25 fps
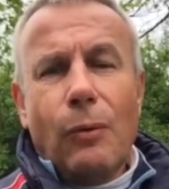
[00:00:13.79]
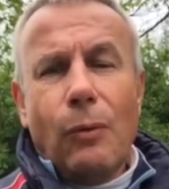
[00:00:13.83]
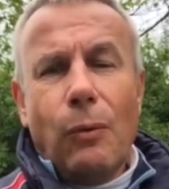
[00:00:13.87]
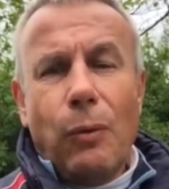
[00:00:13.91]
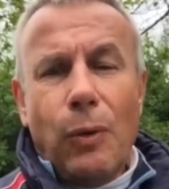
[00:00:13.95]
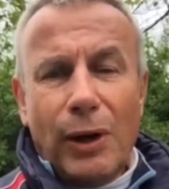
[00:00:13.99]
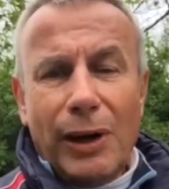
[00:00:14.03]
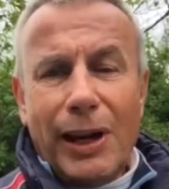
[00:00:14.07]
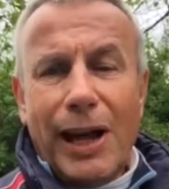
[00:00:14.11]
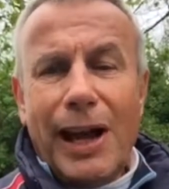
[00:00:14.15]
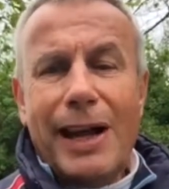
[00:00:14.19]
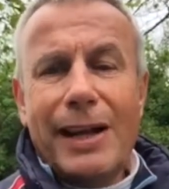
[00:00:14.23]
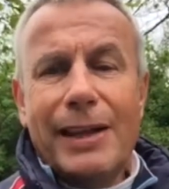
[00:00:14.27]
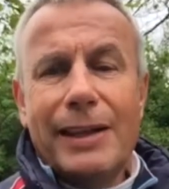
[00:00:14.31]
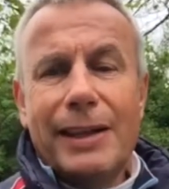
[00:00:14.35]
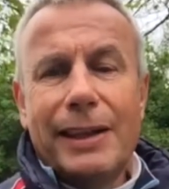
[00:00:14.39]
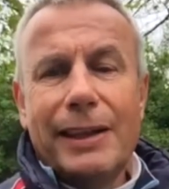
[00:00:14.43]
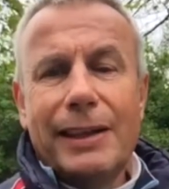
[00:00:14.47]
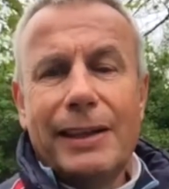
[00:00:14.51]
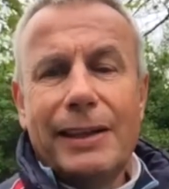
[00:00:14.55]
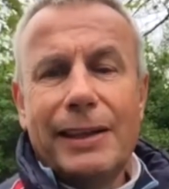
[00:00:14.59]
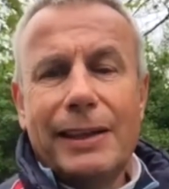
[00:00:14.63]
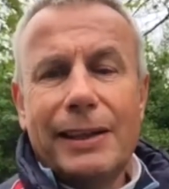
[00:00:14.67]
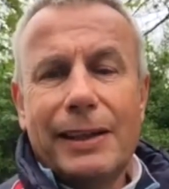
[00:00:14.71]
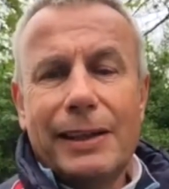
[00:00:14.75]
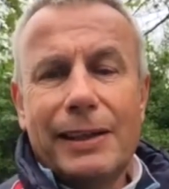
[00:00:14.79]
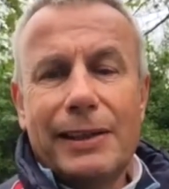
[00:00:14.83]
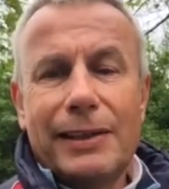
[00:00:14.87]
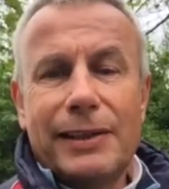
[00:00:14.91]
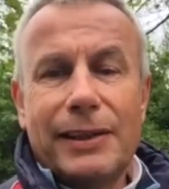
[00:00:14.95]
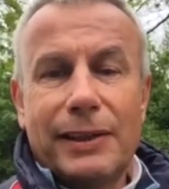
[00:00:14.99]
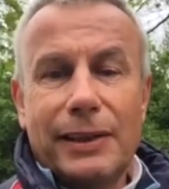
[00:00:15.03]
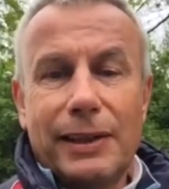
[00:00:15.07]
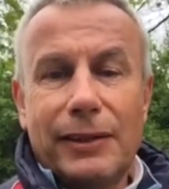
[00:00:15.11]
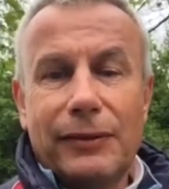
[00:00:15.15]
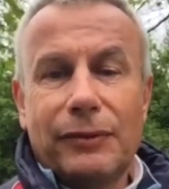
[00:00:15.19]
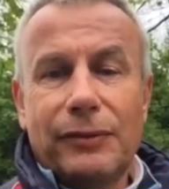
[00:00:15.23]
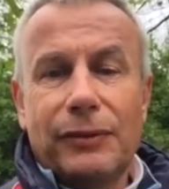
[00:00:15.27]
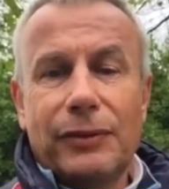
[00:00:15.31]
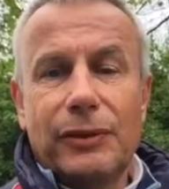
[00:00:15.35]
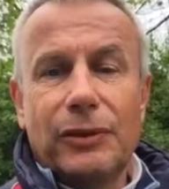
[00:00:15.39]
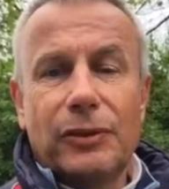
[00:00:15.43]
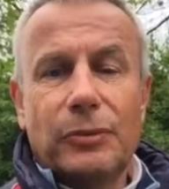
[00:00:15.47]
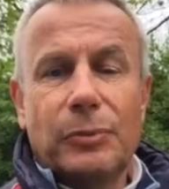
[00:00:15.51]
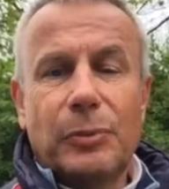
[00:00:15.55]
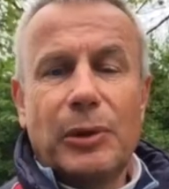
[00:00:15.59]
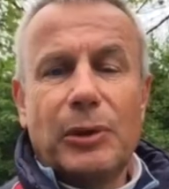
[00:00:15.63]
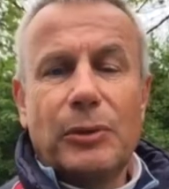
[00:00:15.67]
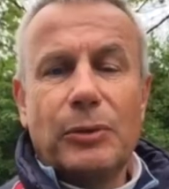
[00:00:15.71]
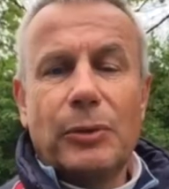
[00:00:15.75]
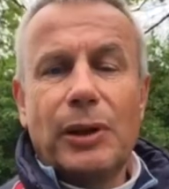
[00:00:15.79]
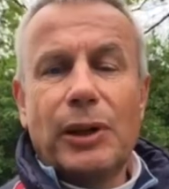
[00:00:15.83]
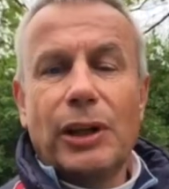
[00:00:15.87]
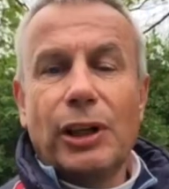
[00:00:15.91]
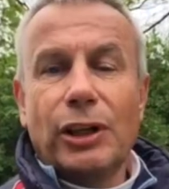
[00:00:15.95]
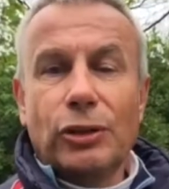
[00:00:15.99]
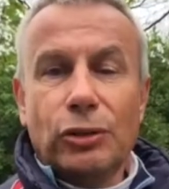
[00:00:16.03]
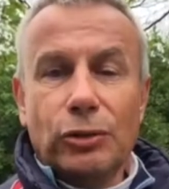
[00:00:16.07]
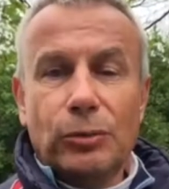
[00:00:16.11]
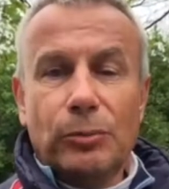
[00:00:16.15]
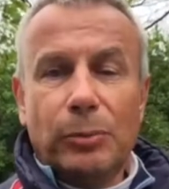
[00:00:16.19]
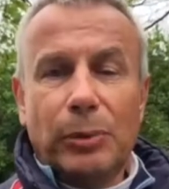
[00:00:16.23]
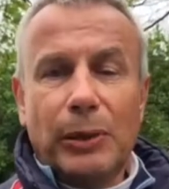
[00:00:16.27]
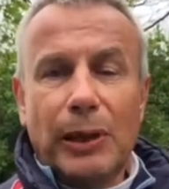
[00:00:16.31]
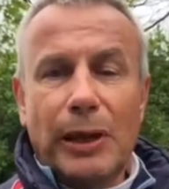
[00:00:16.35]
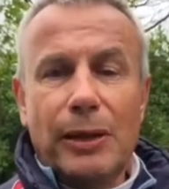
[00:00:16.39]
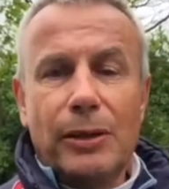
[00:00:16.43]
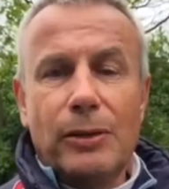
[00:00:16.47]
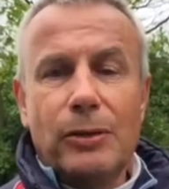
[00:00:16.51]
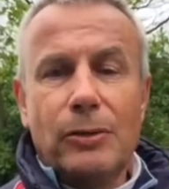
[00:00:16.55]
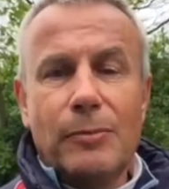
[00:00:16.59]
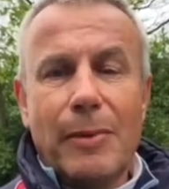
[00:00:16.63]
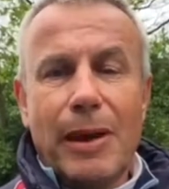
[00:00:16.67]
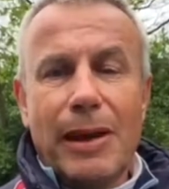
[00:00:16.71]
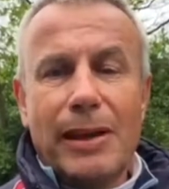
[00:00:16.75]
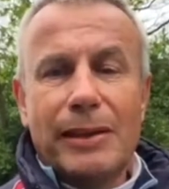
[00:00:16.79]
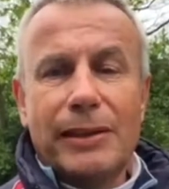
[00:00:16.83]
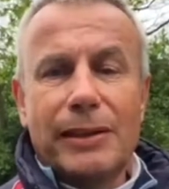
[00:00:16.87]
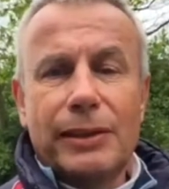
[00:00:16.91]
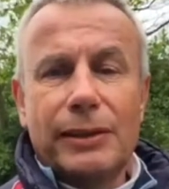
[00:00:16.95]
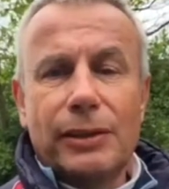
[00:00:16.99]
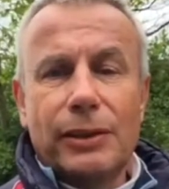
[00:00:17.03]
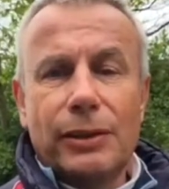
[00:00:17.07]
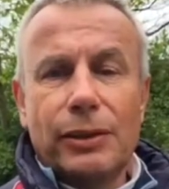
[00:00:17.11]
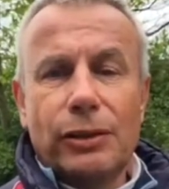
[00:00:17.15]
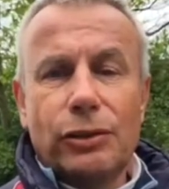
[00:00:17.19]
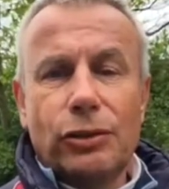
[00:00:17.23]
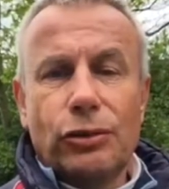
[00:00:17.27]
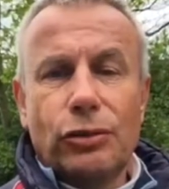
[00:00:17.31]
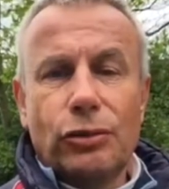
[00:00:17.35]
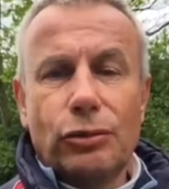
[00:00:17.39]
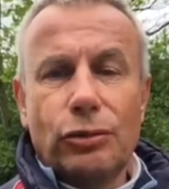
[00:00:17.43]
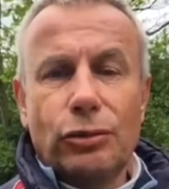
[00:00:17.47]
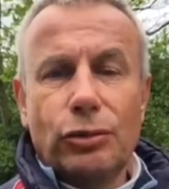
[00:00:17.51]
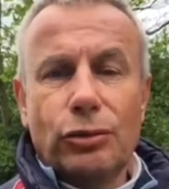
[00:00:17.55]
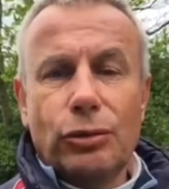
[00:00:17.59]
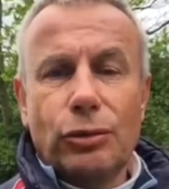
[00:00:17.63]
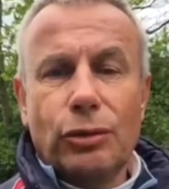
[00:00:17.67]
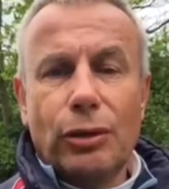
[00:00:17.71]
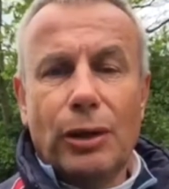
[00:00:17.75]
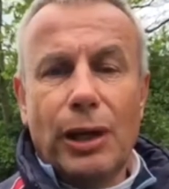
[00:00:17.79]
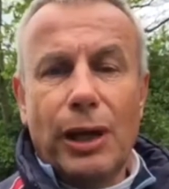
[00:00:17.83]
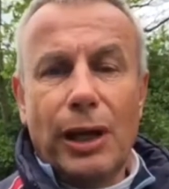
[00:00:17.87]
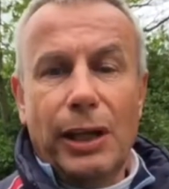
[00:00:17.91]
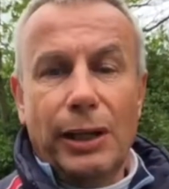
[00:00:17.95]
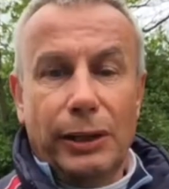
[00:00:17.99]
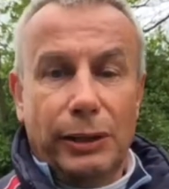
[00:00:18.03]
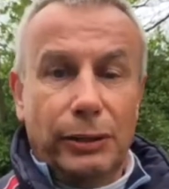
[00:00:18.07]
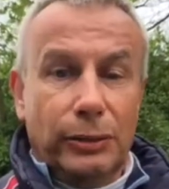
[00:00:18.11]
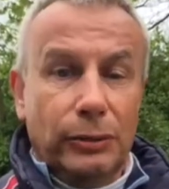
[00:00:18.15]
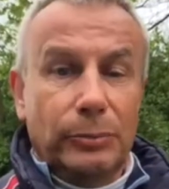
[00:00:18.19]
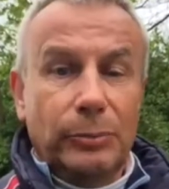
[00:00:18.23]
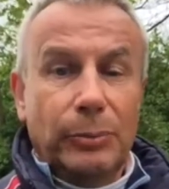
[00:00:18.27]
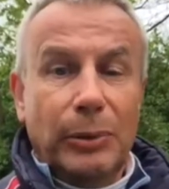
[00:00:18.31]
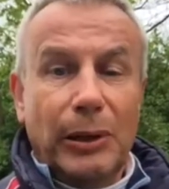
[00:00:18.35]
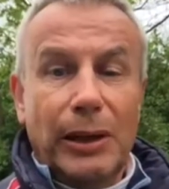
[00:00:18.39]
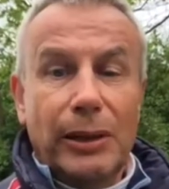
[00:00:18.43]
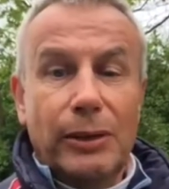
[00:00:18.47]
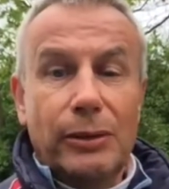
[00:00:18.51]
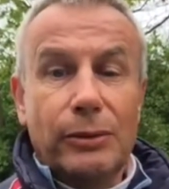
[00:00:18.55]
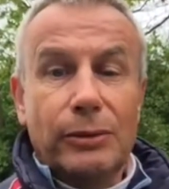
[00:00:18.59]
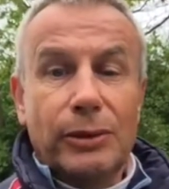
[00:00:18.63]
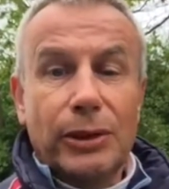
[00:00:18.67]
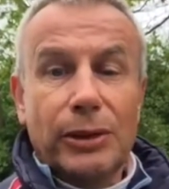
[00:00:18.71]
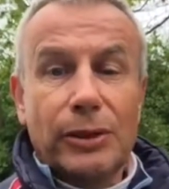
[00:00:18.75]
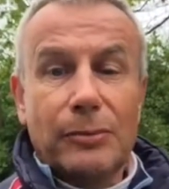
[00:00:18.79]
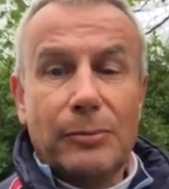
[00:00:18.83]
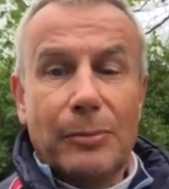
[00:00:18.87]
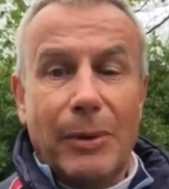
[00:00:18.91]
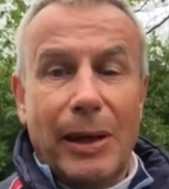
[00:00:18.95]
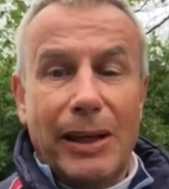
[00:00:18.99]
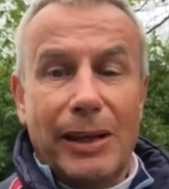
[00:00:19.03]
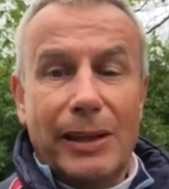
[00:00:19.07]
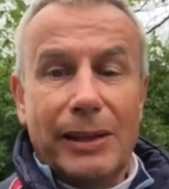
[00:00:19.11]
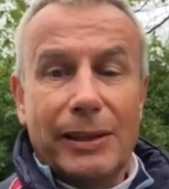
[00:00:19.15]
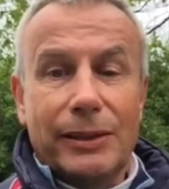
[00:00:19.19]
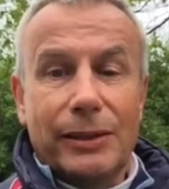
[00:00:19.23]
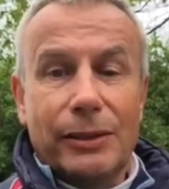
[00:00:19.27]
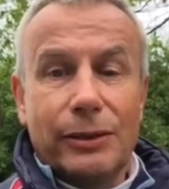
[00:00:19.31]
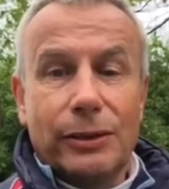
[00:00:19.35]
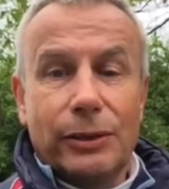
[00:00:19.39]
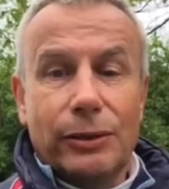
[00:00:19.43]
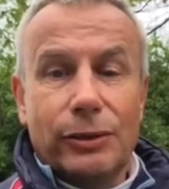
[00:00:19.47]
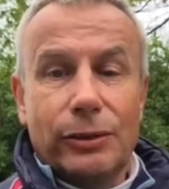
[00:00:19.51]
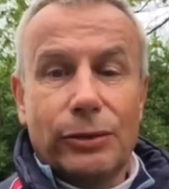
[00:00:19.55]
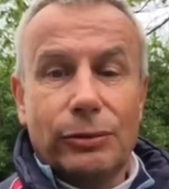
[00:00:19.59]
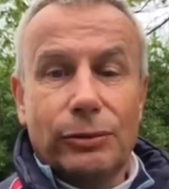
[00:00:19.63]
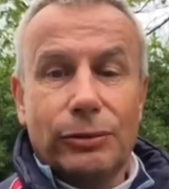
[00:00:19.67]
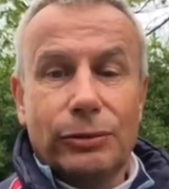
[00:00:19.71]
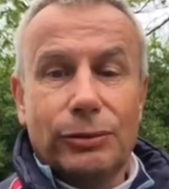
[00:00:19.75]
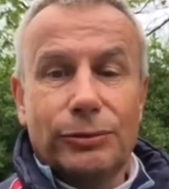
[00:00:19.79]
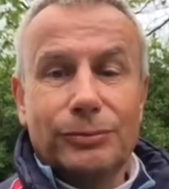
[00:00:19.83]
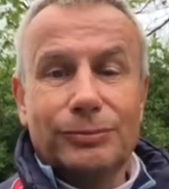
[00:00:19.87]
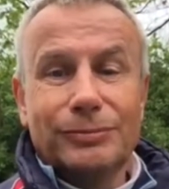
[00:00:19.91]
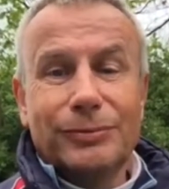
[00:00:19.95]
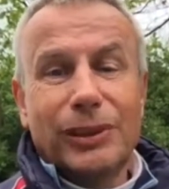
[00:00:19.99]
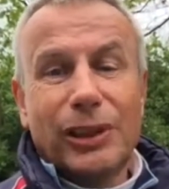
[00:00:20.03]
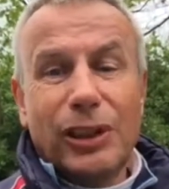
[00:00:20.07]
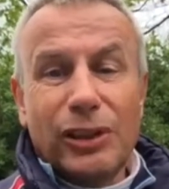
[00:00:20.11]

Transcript: what I think is the difference between a good player who makes it to the tour and a good player who doesn't make it to the tour.